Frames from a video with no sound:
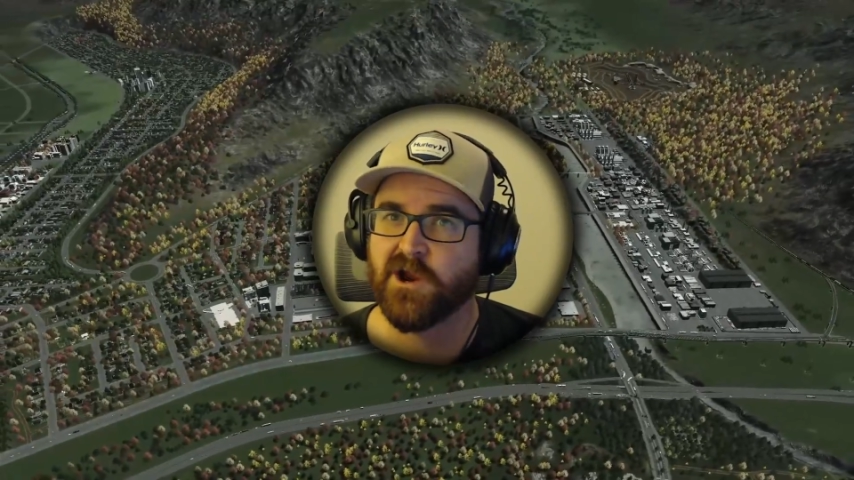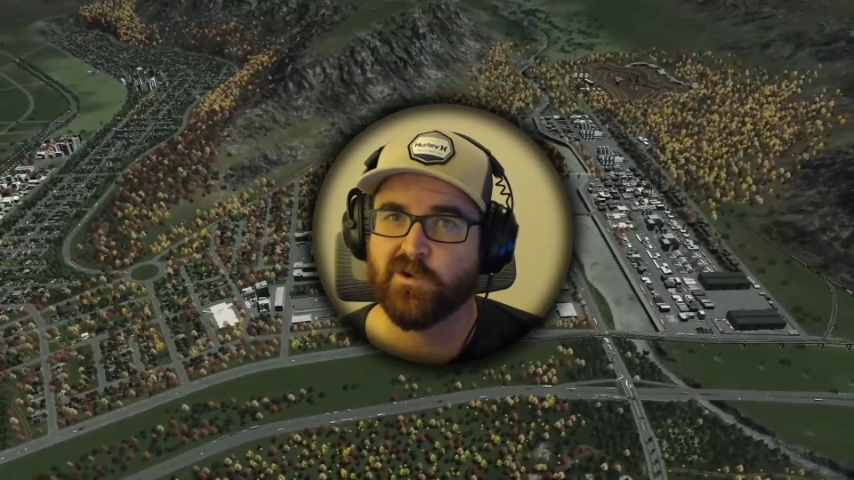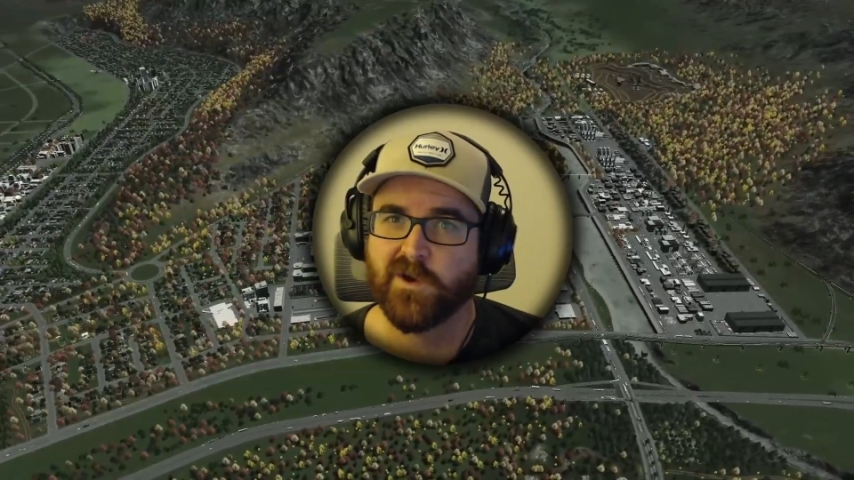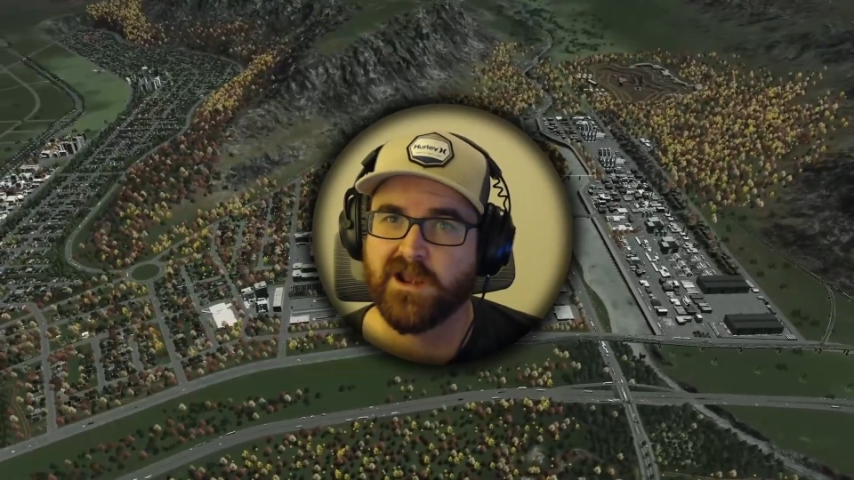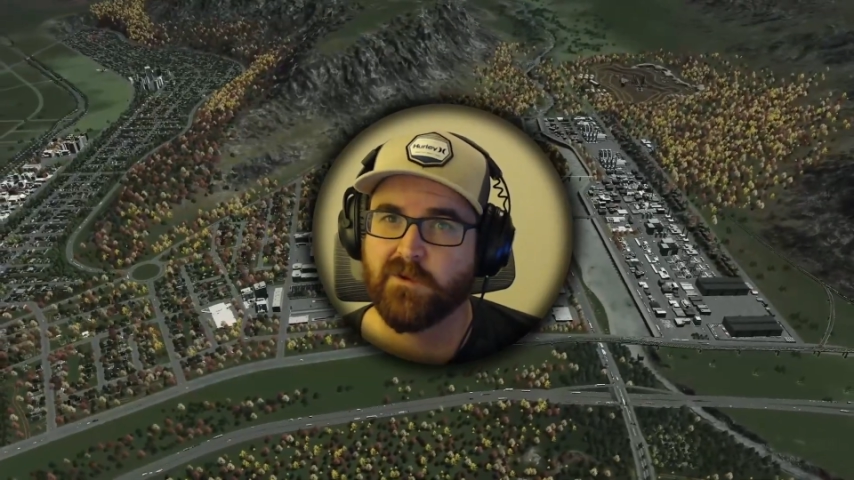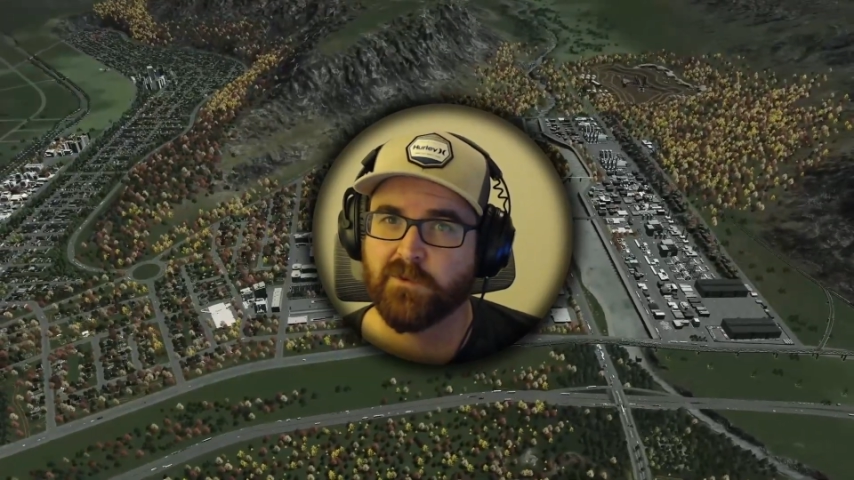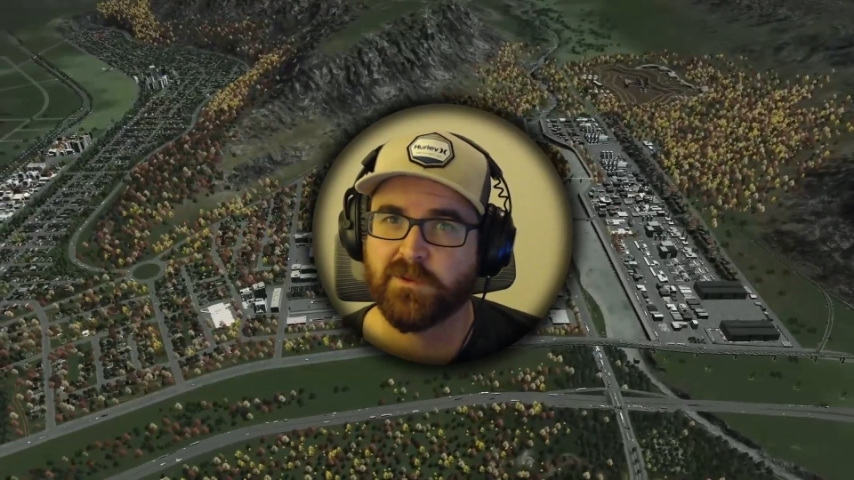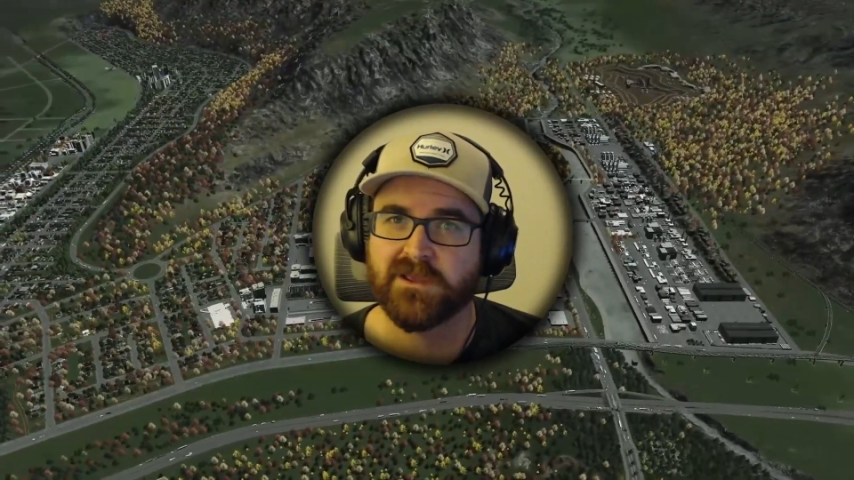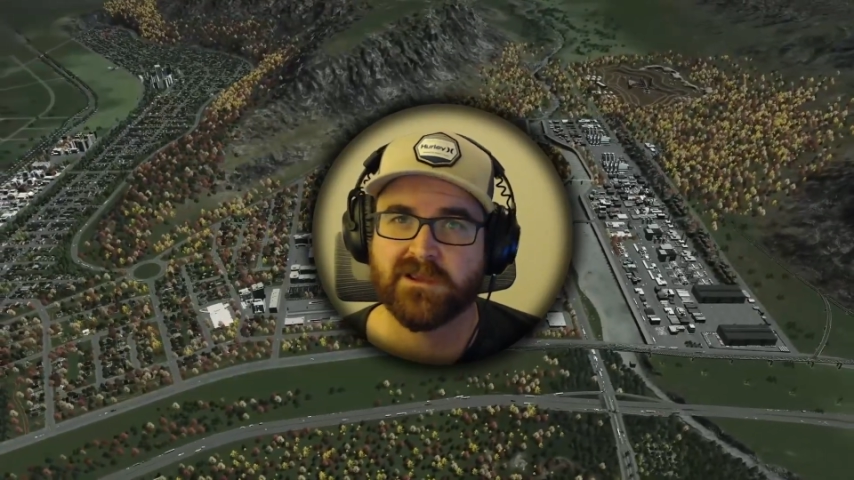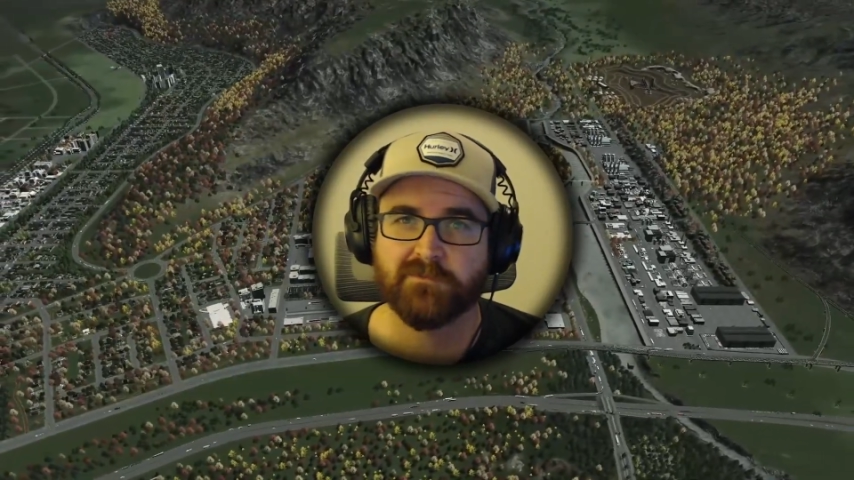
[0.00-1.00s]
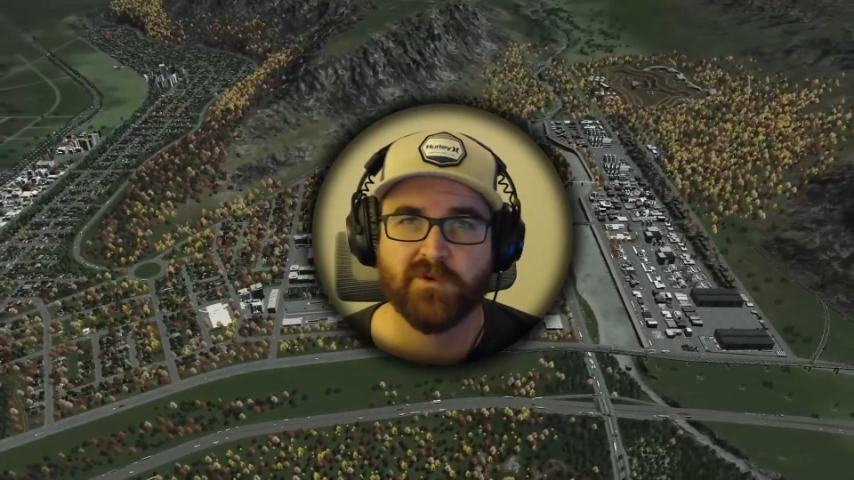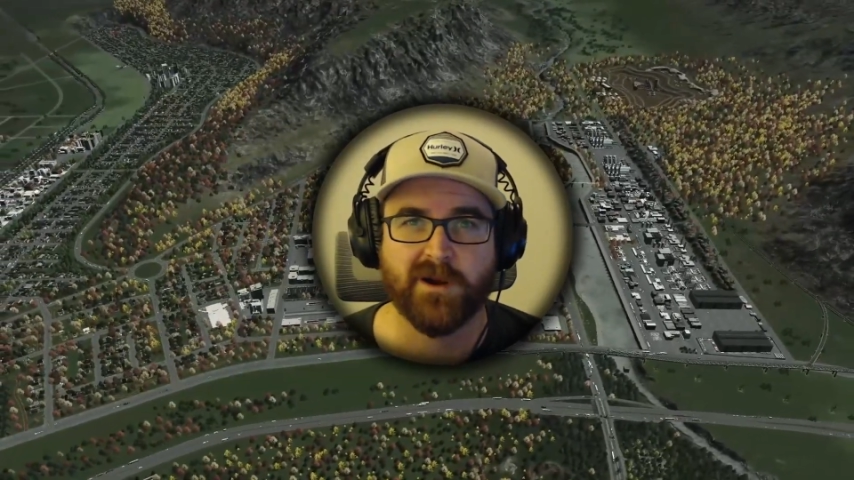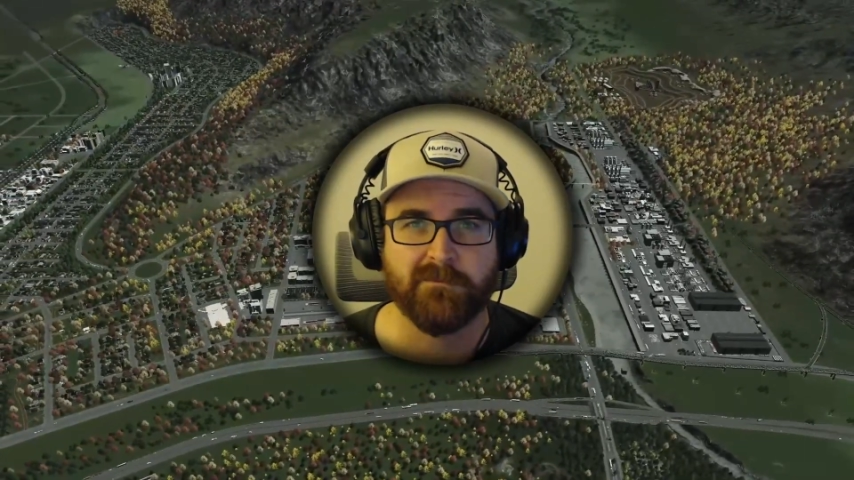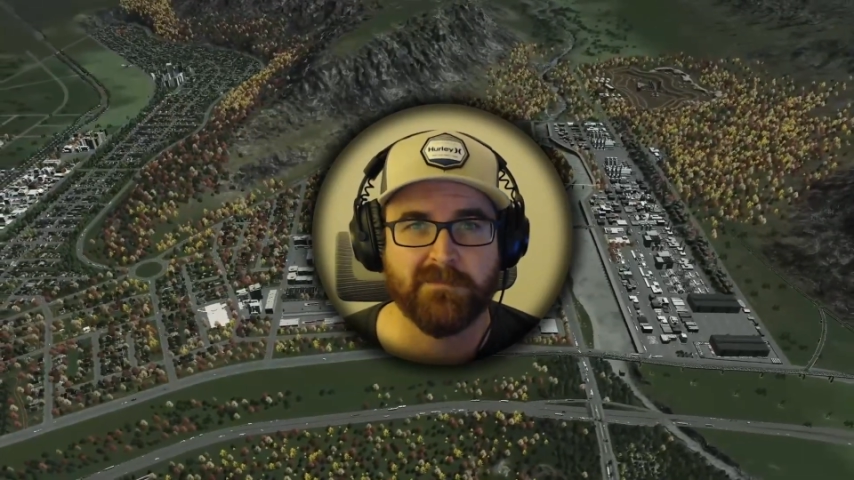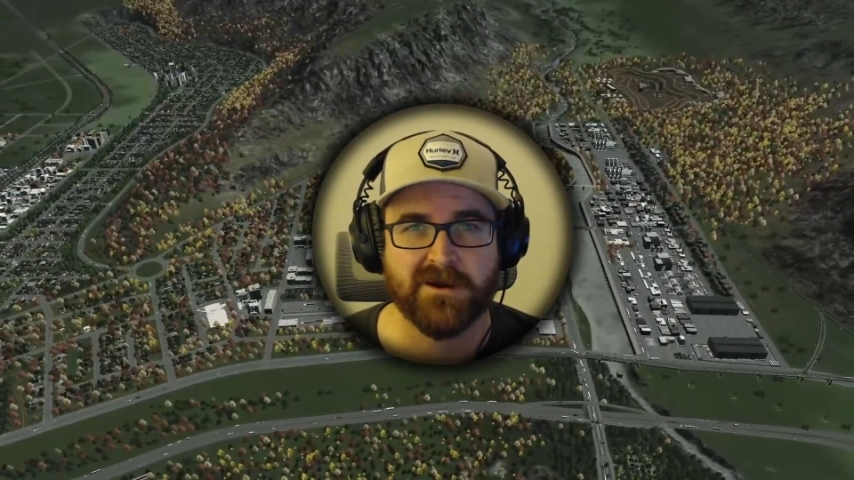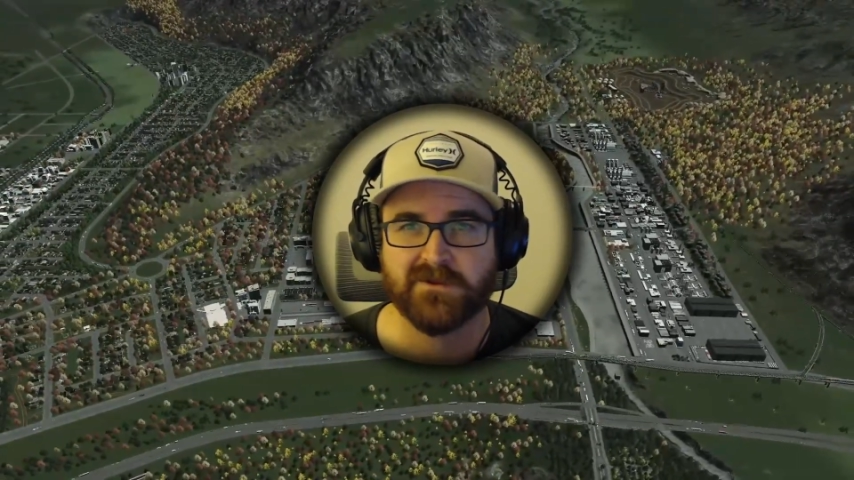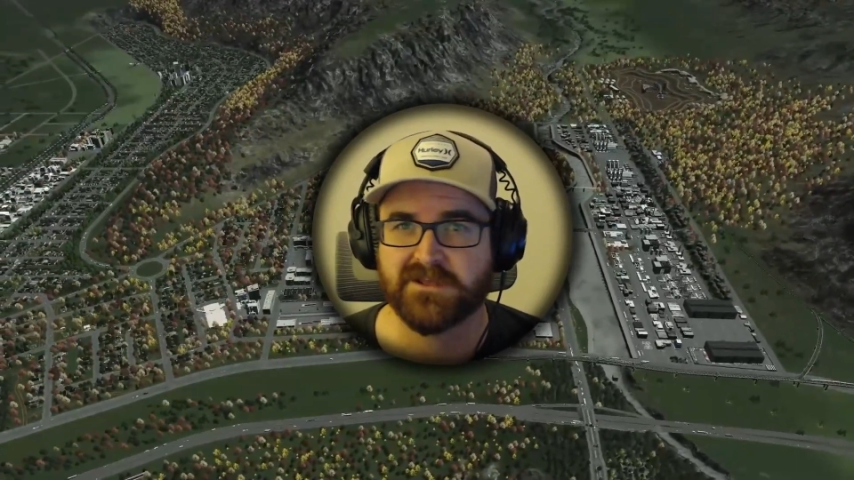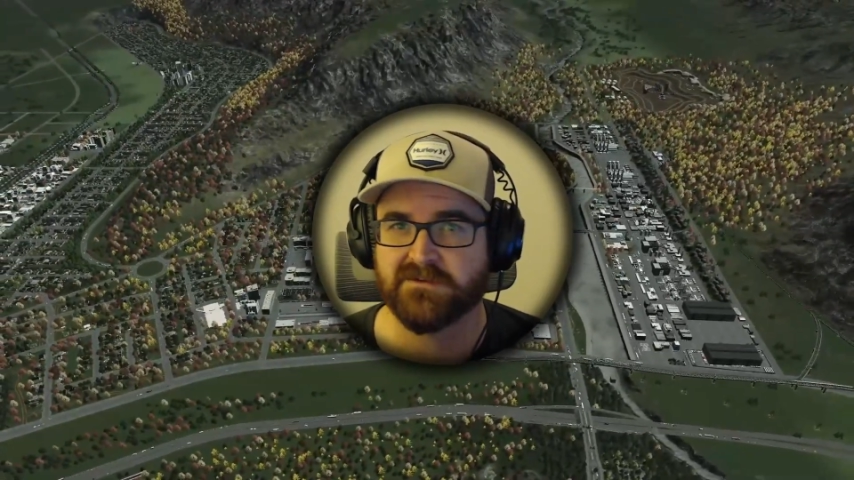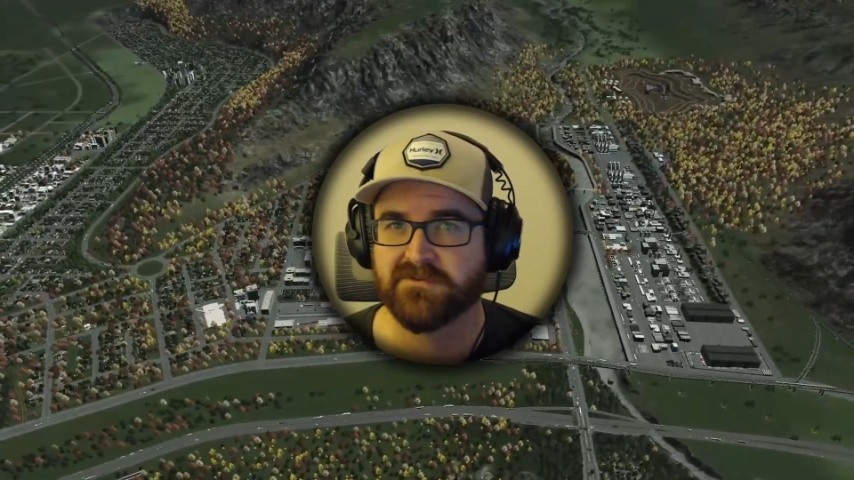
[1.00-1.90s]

Right now we're playing a primarily a